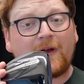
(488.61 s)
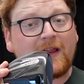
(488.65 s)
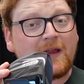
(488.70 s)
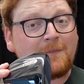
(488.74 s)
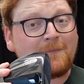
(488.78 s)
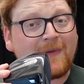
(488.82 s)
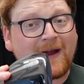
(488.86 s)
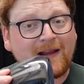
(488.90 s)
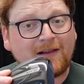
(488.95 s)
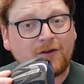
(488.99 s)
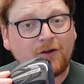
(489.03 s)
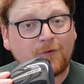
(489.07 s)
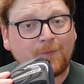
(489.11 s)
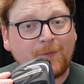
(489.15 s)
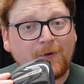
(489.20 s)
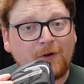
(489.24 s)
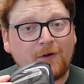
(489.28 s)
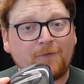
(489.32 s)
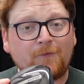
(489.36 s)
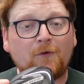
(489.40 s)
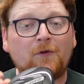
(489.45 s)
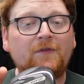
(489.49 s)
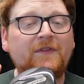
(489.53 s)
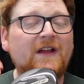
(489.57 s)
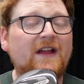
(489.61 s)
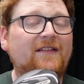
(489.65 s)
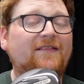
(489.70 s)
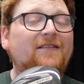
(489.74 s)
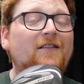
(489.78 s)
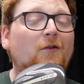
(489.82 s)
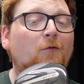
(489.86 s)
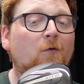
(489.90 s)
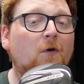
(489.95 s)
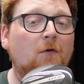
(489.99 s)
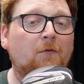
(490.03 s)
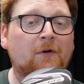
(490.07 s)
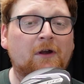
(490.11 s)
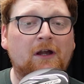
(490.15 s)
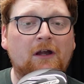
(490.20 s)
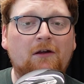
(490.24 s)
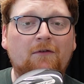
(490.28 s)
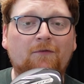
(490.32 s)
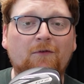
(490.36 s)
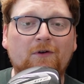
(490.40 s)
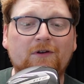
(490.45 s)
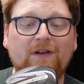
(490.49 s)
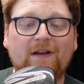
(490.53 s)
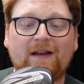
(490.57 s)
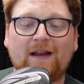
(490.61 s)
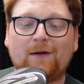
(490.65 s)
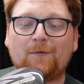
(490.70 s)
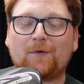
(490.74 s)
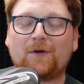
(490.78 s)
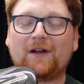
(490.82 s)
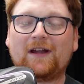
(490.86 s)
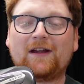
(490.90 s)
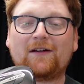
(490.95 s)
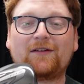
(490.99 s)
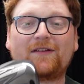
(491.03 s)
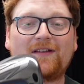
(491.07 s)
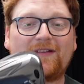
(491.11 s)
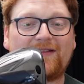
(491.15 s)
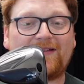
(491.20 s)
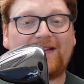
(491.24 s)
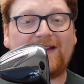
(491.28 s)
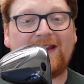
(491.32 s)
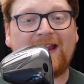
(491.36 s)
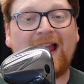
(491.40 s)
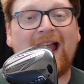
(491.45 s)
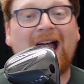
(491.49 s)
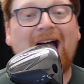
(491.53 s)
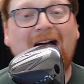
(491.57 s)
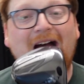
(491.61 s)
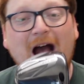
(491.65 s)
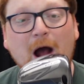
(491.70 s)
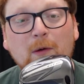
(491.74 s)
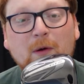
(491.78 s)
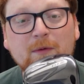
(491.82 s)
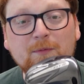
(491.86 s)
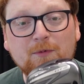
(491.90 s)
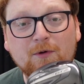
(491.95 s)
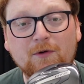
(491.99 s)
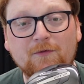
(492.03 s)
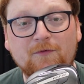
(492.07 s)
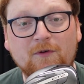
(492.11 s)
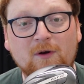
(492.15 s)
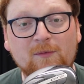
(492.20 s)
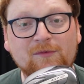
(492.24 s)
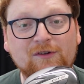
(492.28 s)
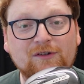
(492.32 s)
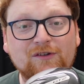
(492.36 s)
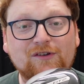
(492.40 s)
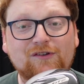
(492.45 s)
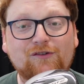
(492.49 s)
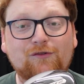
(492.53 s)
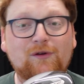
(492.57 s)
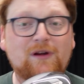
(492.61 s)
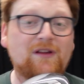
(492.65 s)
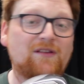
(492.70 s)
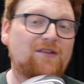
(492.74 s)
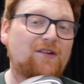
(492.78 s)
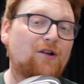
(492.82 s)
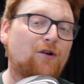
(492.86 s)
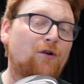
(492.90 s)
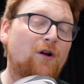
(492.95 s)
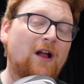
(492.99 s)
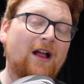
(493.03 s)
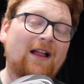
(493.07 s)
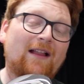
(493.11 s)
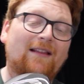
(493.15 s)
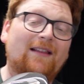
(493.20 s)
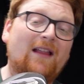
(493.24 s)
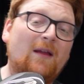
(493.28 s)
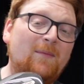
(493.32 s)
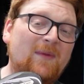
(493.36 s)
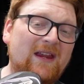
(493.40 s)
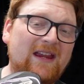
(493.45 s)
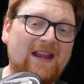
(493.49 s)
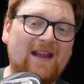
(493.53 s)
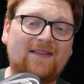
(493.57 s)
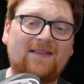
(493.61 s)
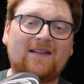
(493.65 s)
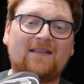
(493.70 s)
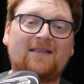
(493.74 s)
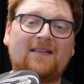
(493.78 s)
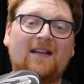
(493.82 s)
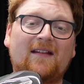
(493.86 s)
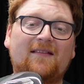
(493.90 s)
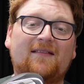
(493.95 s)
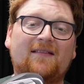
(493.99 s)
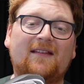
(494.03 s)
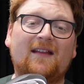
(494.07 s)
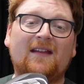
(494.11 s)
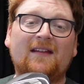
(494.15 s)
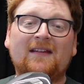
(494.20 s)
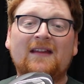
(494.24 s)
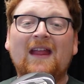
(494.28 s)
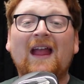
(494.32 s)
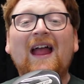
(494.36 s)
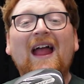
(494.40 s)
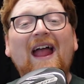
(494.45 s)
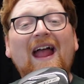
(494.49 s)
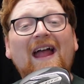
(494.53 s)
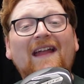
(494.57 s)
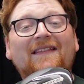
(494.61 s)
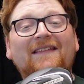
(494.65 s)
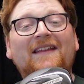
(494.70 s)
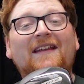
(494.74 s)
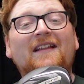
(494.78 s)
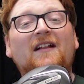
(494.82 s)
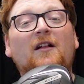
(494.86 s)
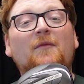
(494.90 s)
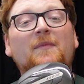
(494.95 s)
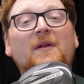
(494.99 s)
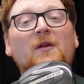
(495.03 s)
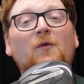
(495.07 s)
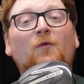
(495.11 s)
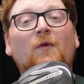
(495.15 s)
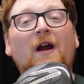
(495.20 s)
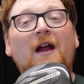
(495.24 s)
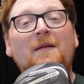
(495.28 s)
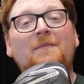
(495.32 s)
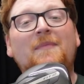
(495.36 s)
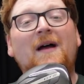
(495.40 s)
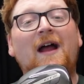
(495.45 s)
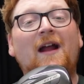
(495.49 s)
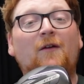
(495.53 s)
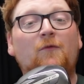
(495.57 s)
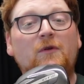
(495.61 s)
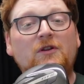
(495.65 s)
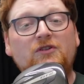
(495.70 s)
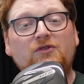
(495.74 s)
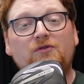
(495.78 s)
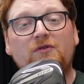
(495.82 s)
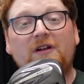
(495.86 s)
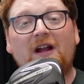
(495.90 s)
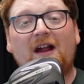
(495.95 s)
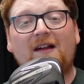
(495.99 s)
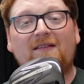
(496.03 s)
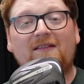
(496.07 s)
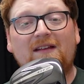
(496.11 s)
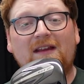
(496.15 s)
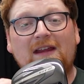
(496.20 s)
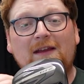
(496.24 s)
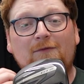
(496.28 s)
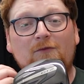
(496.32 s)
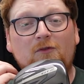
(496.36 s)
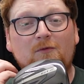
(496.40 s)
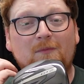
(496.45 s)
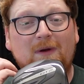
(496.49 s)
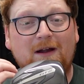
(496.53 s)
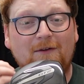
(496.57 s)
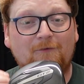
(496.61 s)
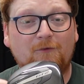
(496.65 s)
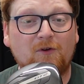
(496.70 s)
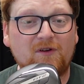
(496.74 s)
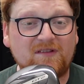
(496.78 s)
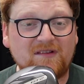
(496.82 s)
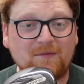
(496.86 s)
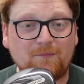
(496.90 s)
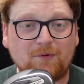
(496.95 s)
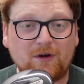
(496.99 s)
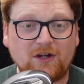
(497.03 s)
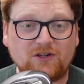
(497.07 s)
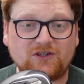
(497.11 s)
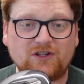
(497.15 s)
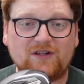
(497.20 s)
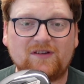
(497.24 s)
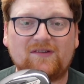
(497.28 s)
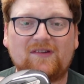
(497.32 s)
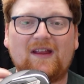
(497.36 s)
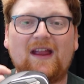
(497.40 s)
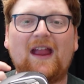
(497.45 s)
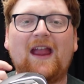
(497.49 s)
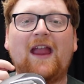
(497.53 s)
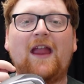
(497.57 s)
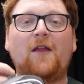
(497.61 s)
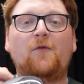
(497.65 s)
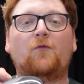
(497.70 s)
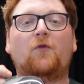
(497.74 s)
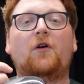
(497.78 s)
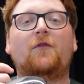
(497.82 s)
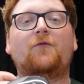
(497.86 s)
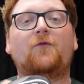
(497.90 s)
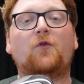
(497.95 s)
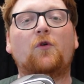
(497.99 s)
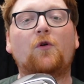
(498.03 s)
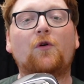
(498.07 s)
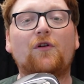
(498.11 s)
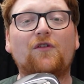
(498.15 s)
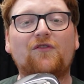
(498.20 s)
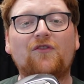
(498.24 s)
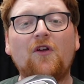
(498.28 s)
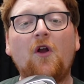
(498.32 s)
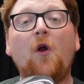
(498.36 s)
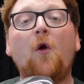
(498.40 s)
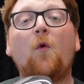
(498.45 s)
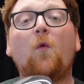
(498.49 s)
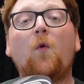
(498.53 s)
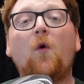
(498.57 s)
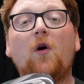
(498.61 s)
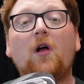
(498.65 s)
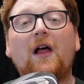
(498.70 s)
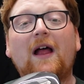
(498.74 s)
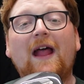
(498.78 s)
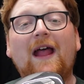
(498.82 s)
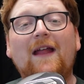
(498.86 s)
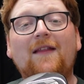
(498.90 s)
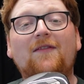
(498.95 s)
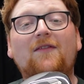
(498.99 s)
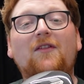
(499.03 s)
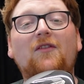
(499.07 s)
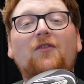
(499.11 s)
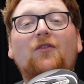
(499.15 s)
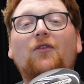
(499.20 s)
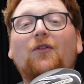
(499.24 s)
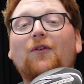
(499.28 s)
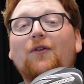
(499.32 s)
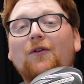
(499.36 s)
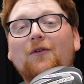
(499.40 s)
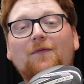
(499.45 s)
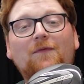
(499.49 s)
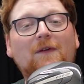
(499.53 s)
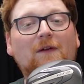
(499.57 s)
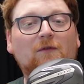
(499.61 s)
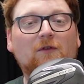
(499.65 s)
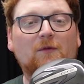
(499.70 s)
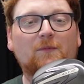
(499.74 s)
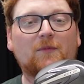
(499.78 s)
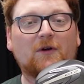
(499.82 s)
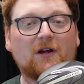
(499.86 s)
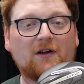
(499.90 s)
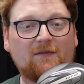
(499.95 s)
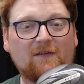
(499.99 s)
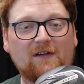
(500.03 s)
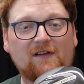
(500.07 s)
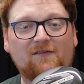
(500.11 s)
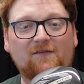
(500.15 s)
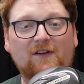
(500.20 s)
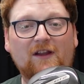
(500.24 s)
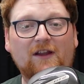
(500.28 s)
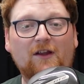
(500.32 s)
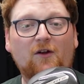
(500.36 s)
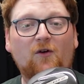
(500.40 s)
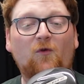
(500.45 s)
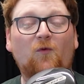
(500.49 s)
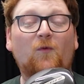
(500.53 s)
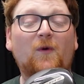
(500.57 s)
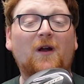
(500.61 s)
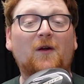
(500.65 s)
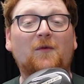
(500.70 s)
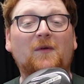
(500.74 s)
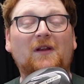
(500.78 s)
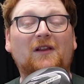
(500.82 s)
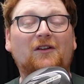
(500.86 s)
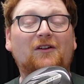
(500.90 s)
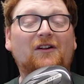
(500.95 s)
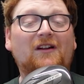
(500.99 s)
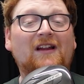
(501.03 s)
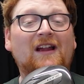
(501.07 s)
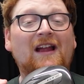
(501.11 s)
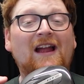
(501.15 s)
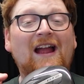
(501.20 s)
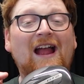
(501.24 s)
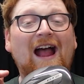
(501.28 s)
while it might look beautiful, that's not what we're here for today. We're here to see how it performs on the screen. So let me get to testing, and then I'll be right back with you guys to give you my first impressions. And of course, we'll head to your favorite part of this video where we look